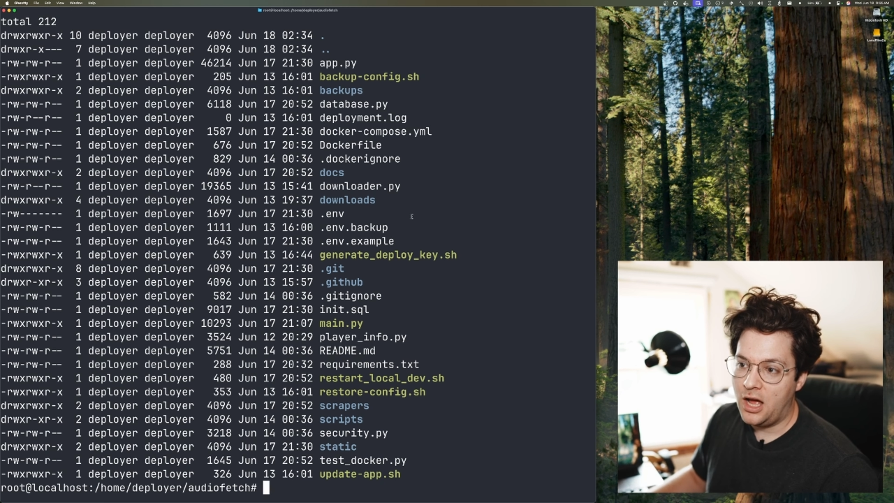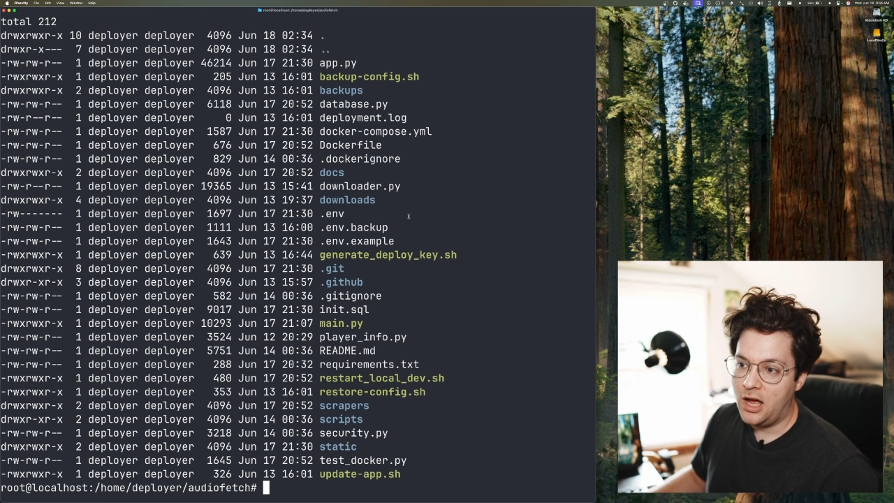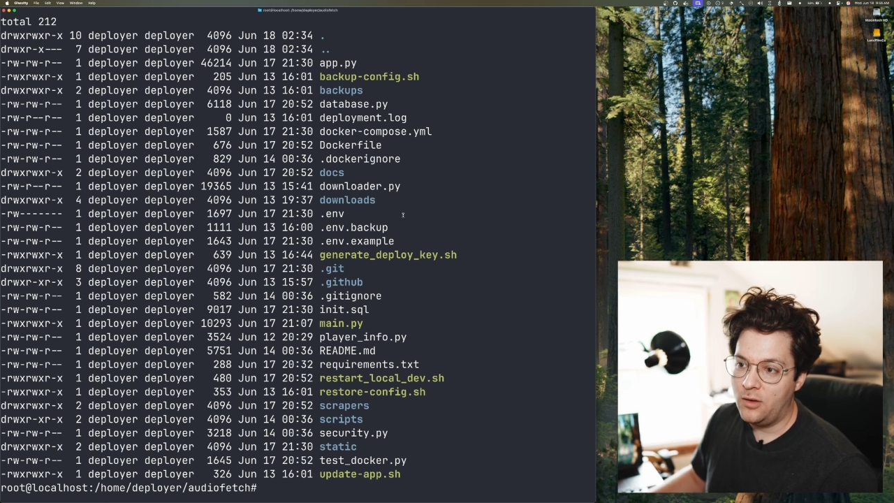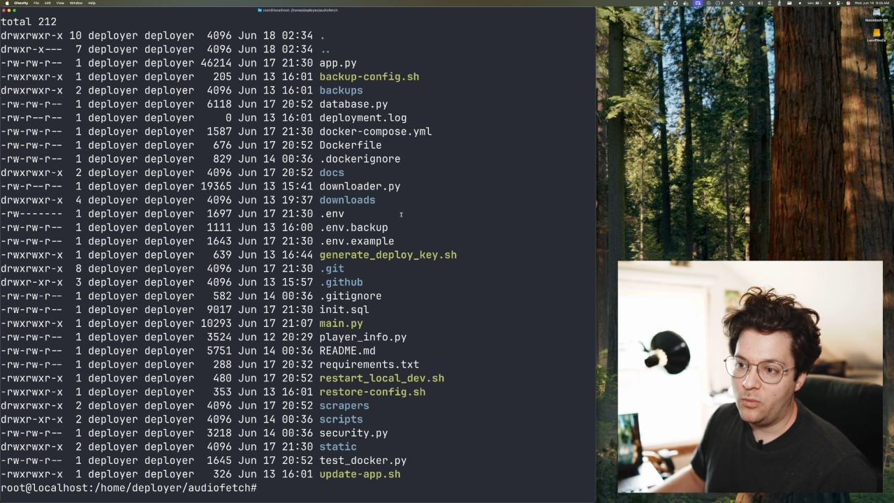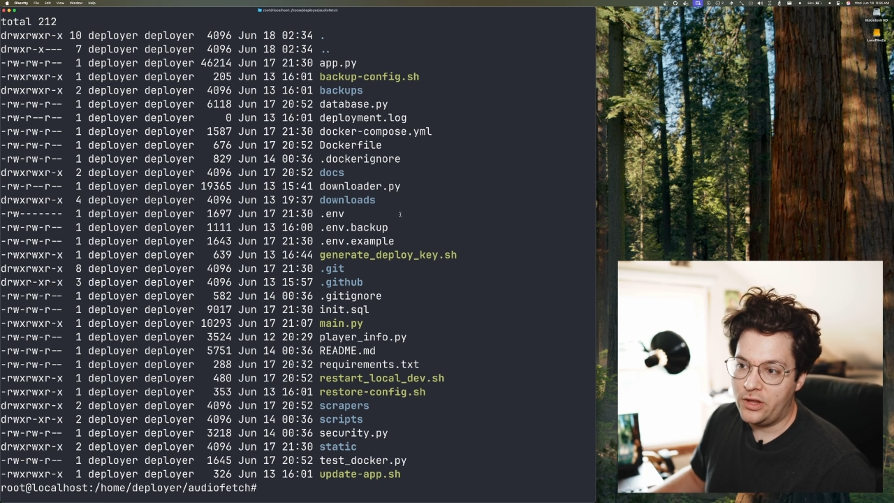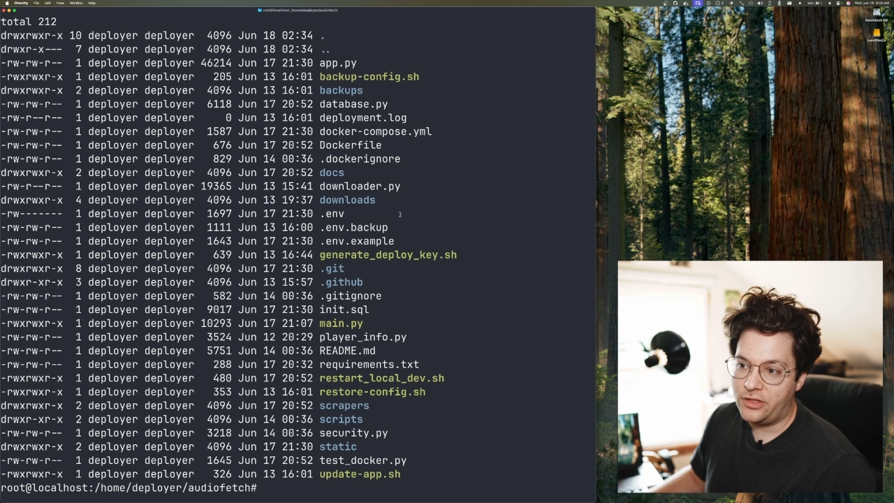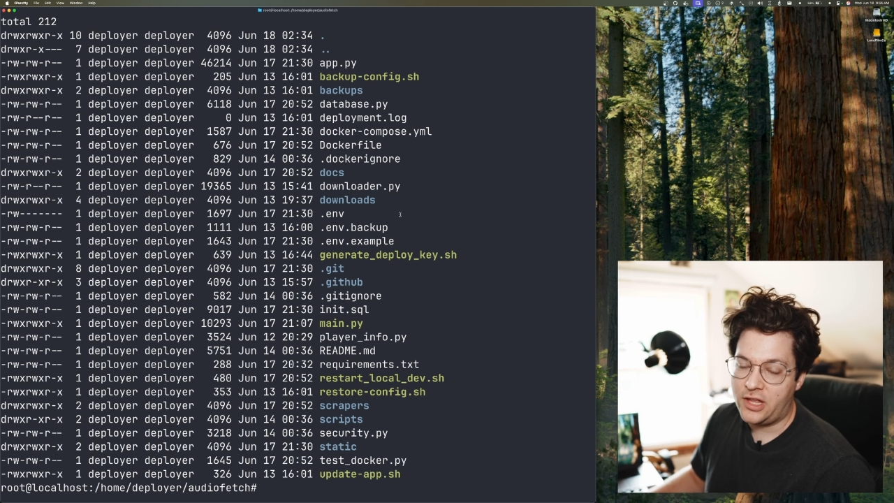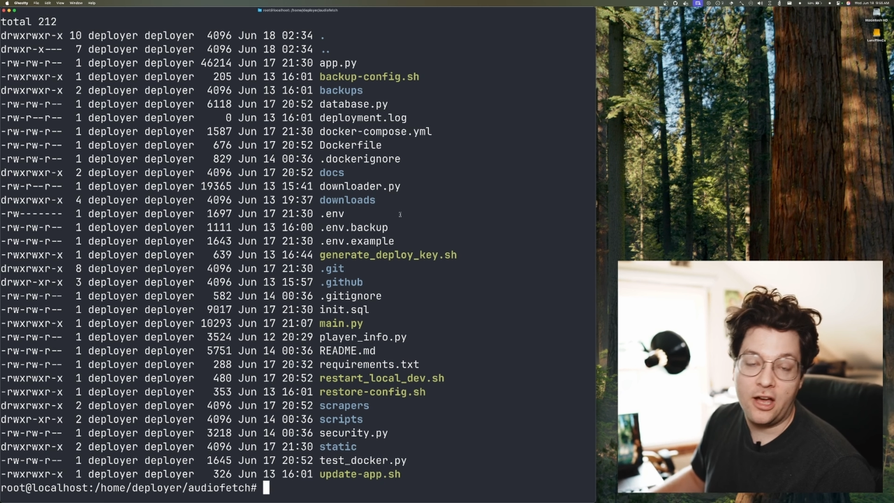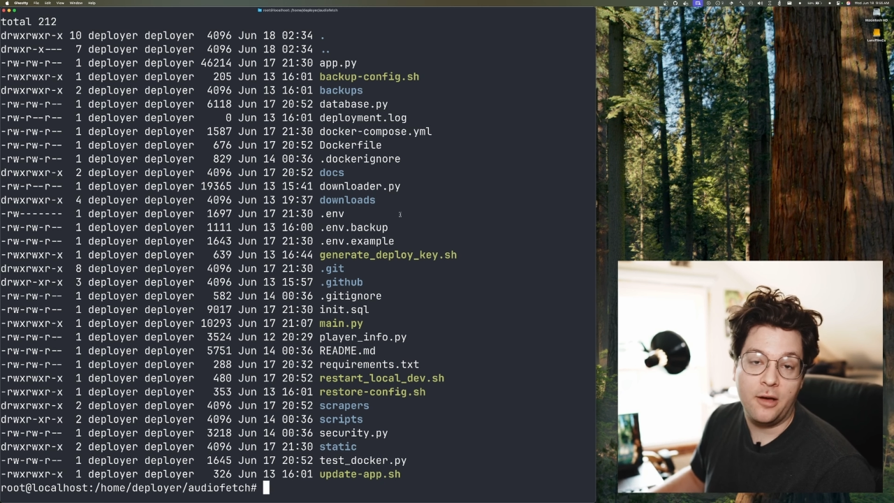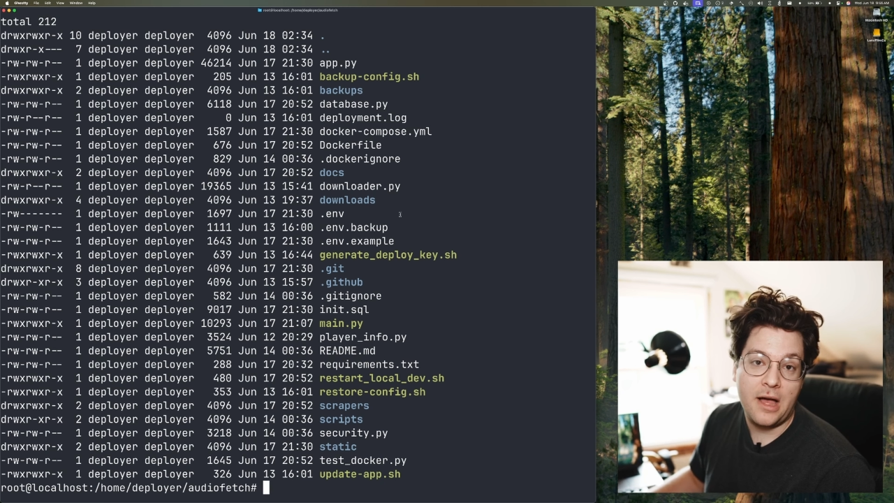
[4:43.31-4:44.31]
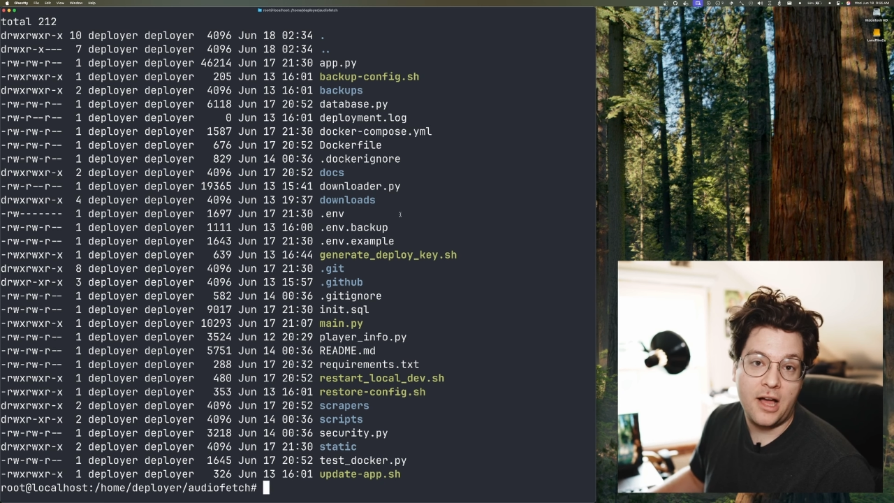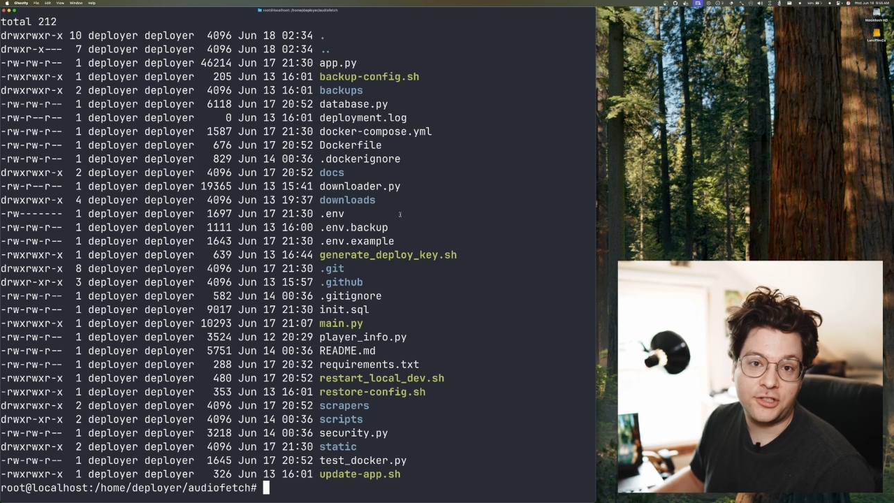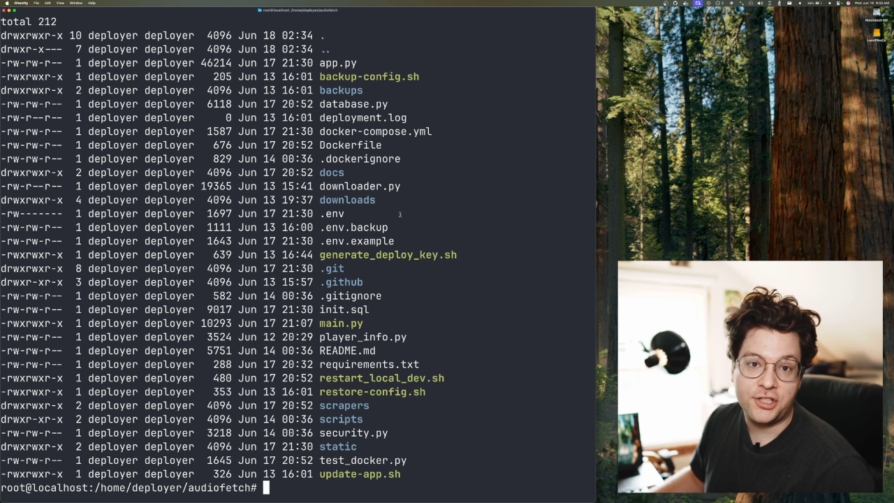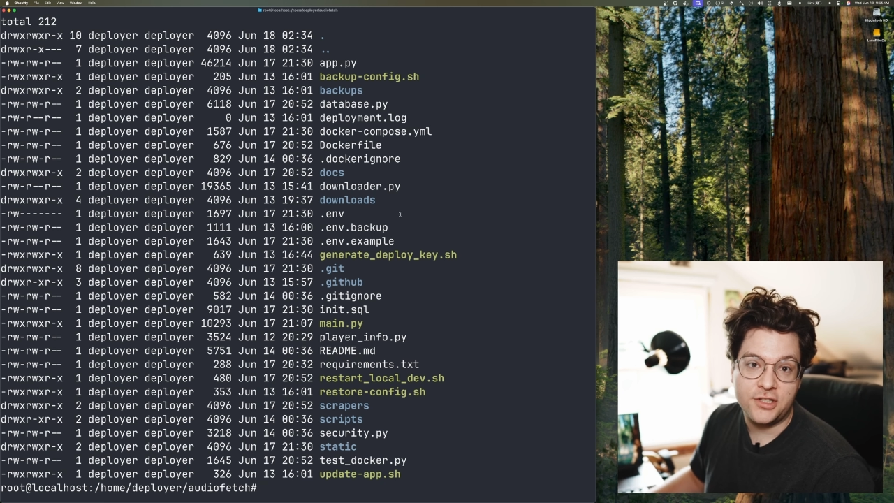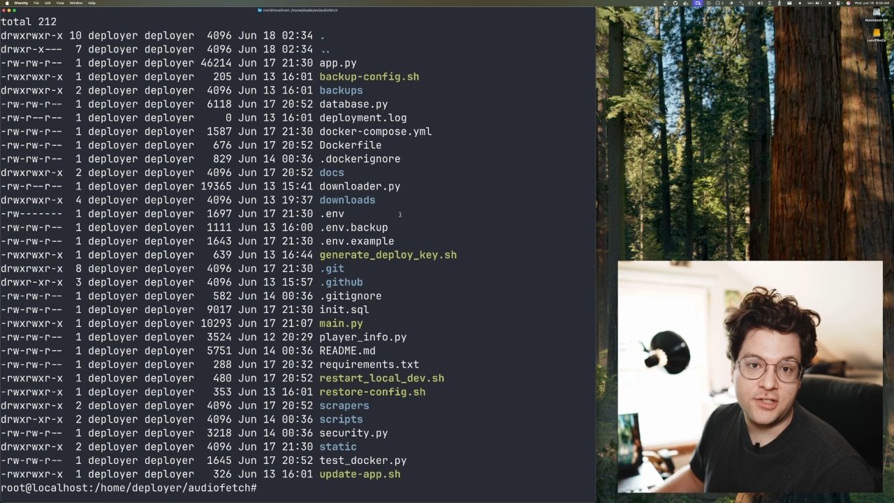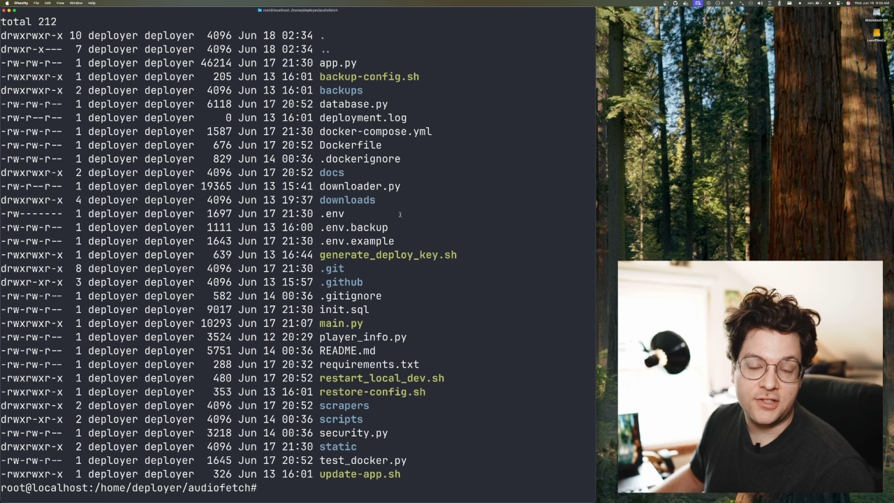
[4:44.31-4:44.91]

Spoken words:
with GitHub Actions is that